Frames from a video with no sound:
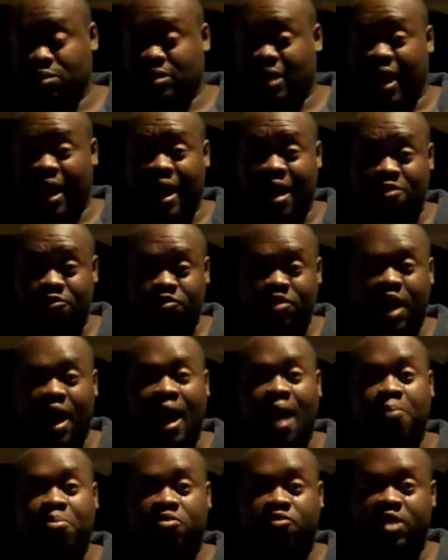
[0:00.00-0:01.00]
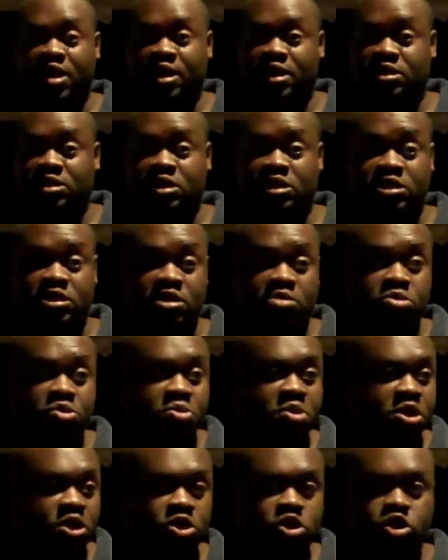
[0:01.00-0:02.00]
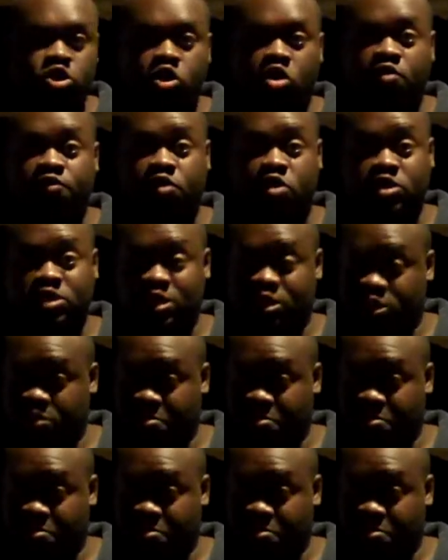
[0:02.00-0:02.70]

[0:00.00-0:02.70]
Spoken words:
to have the operating systems, because server is